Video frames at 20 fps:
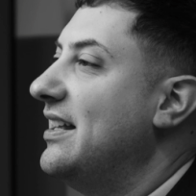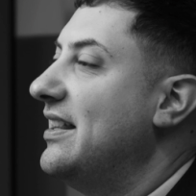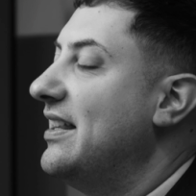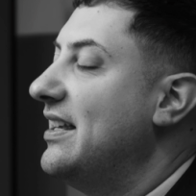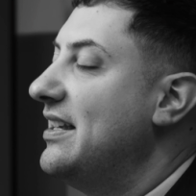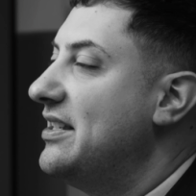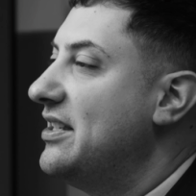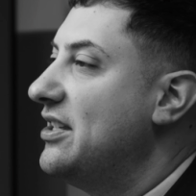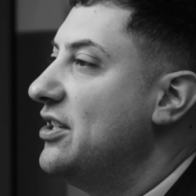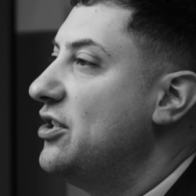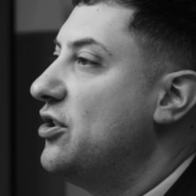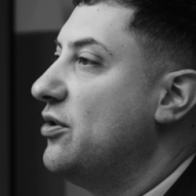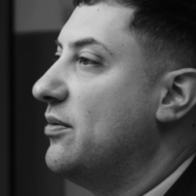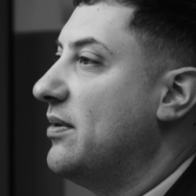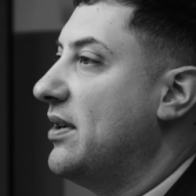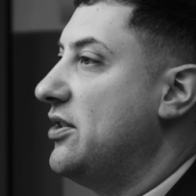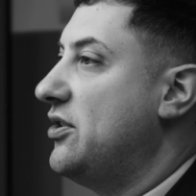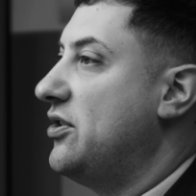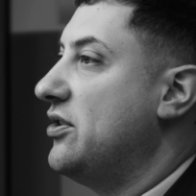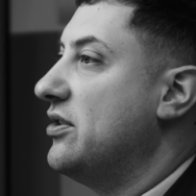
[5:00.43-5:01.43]
In these
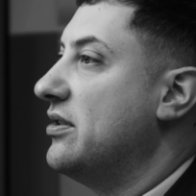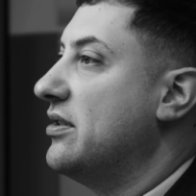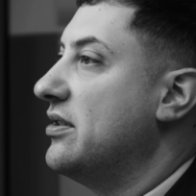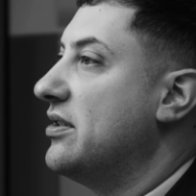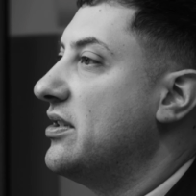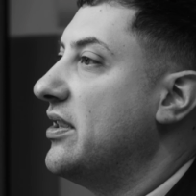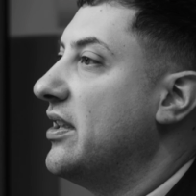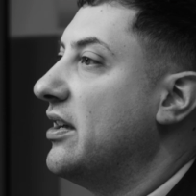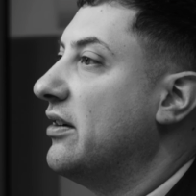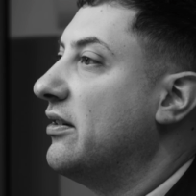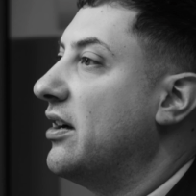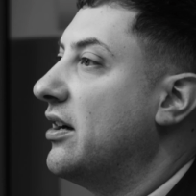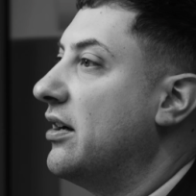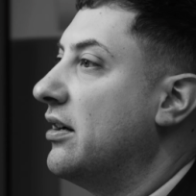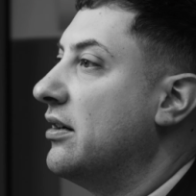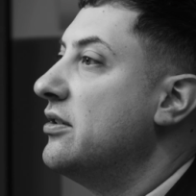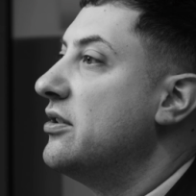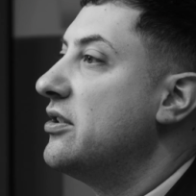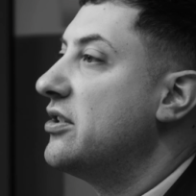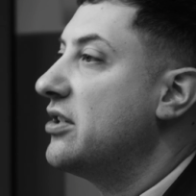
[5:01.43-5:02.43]
situations, there
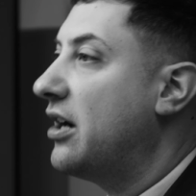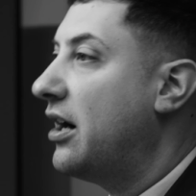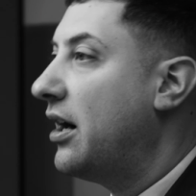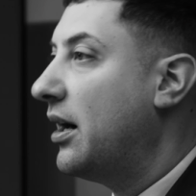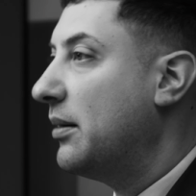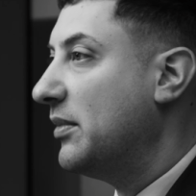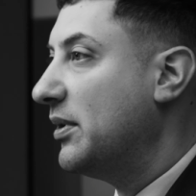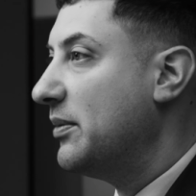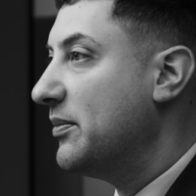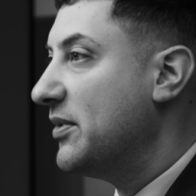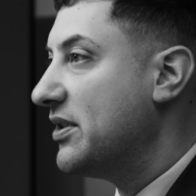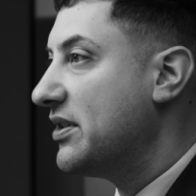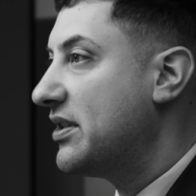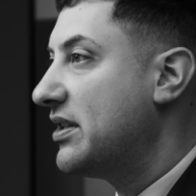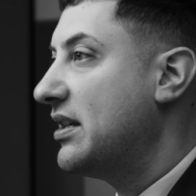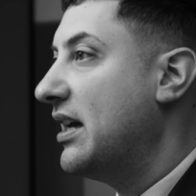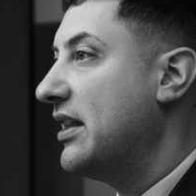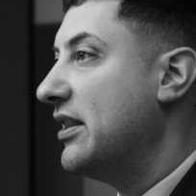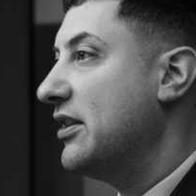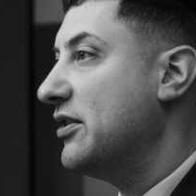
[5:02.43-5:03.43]
are time
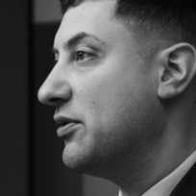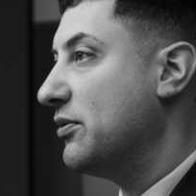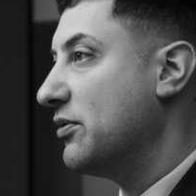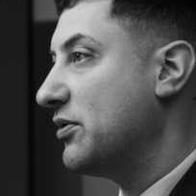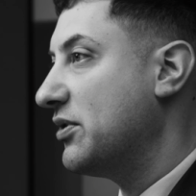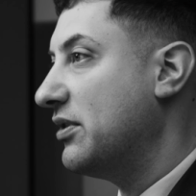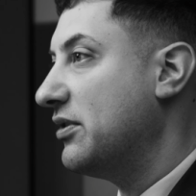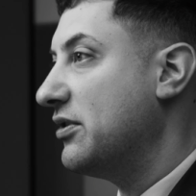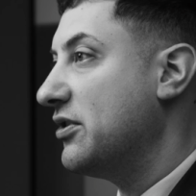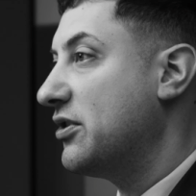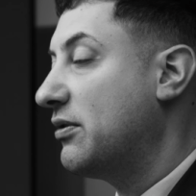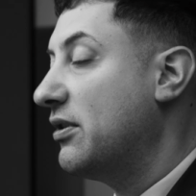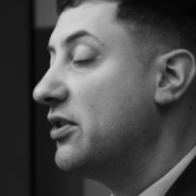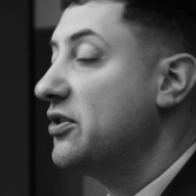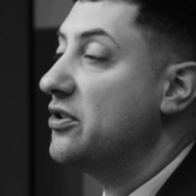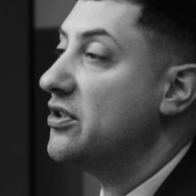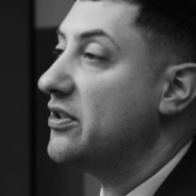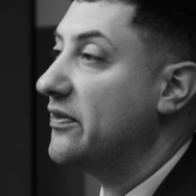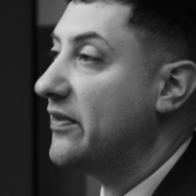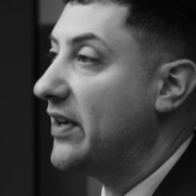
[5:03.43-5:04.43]
limits and there's also
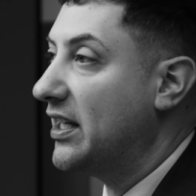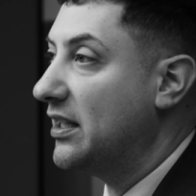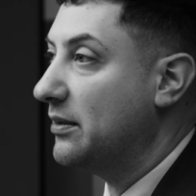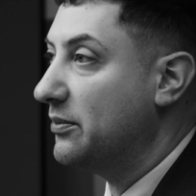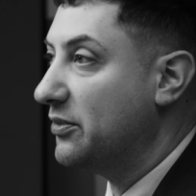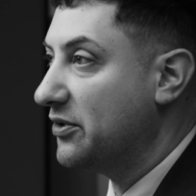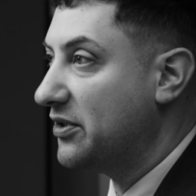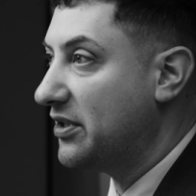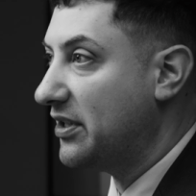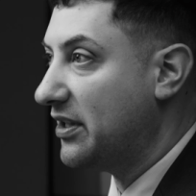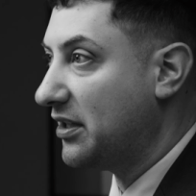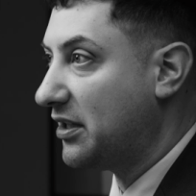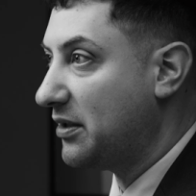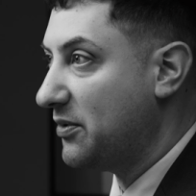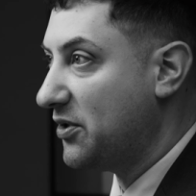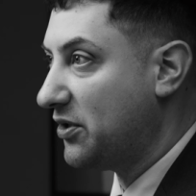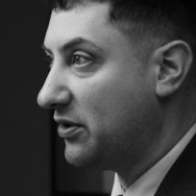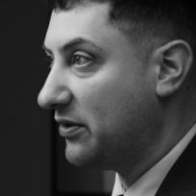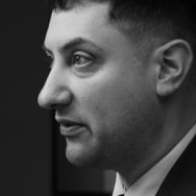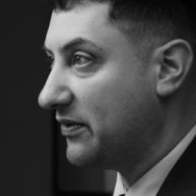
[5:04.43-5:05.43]
discretions available to the
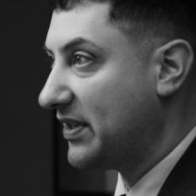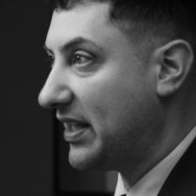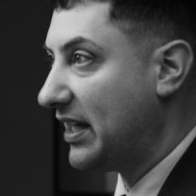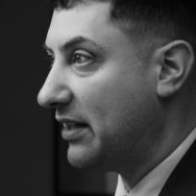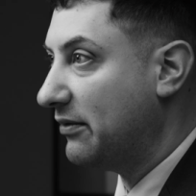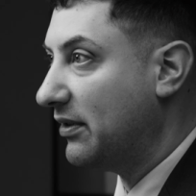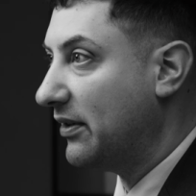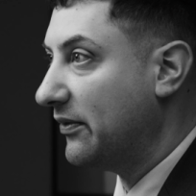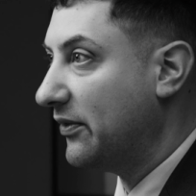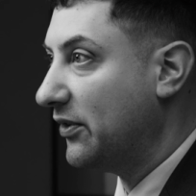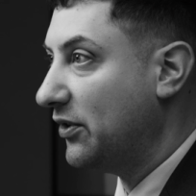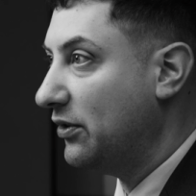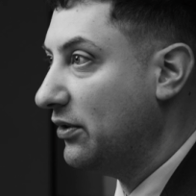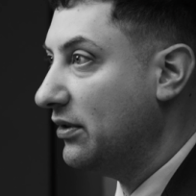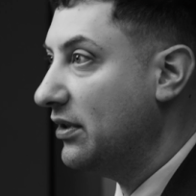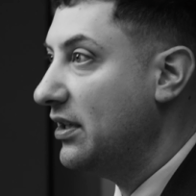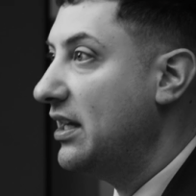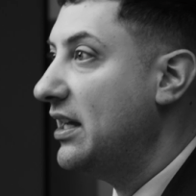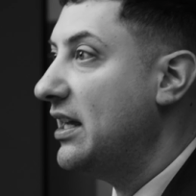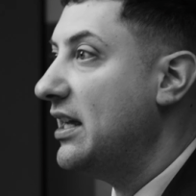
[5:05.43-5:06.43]
Commissioner of State
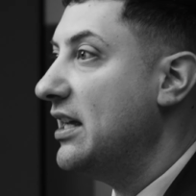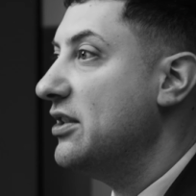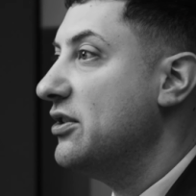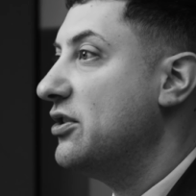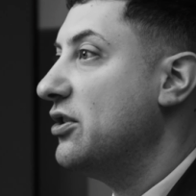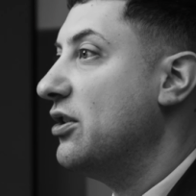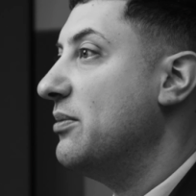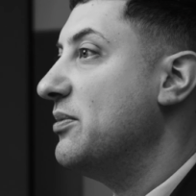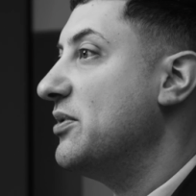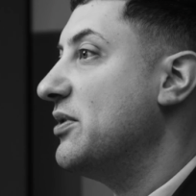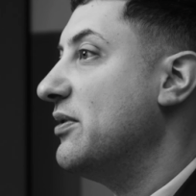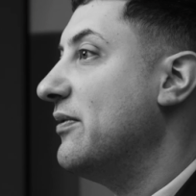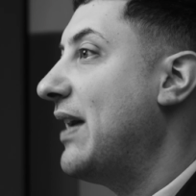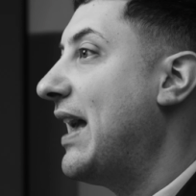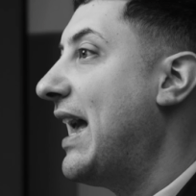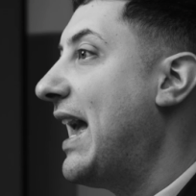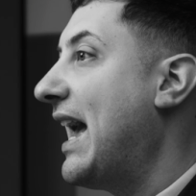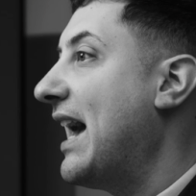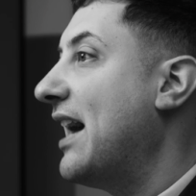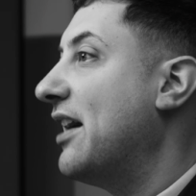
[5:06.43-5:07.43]
Revenue in terms of
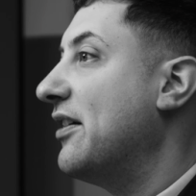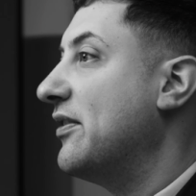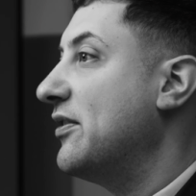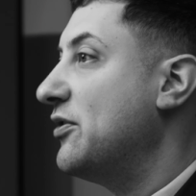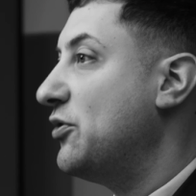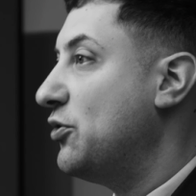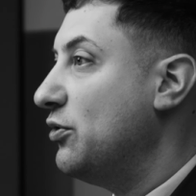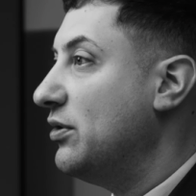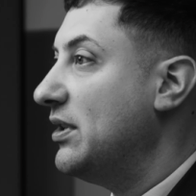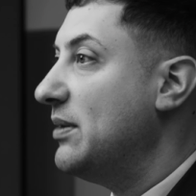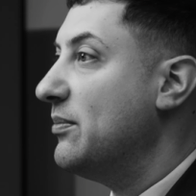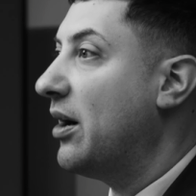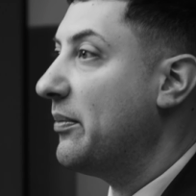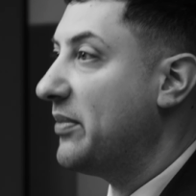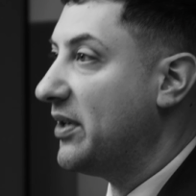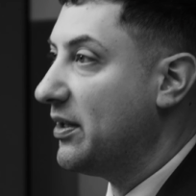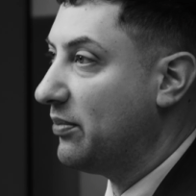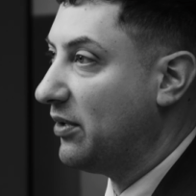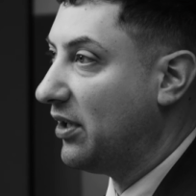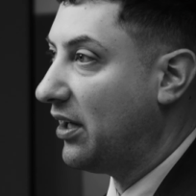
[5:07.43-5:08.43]
how the duty might
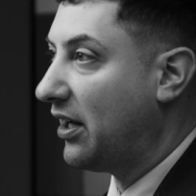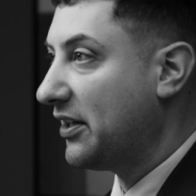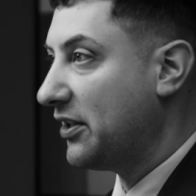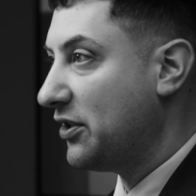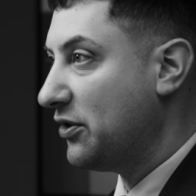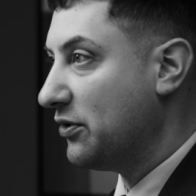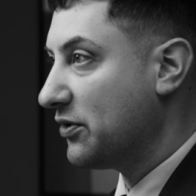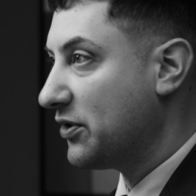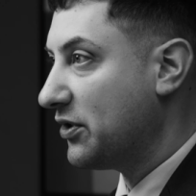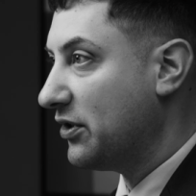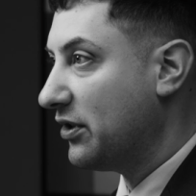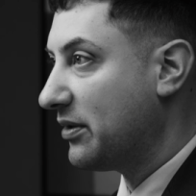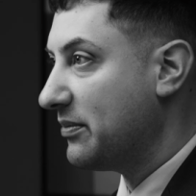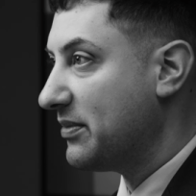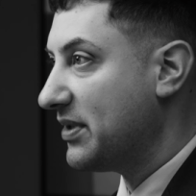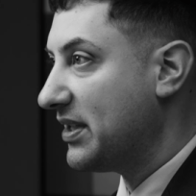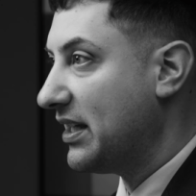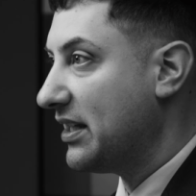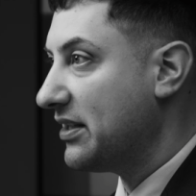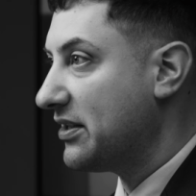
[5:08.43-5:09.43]
be applied in your
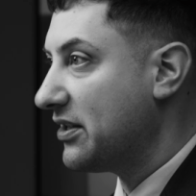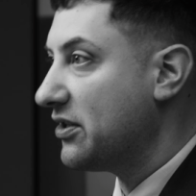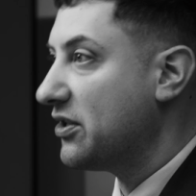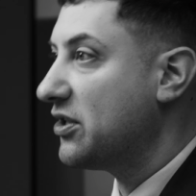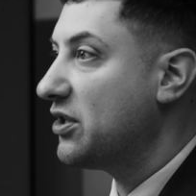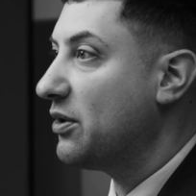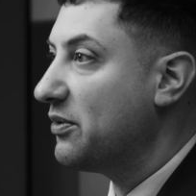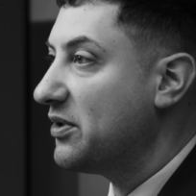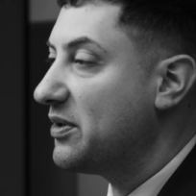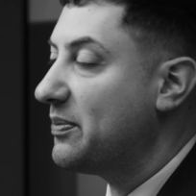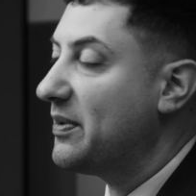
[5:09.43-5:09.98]
circumstances. So it's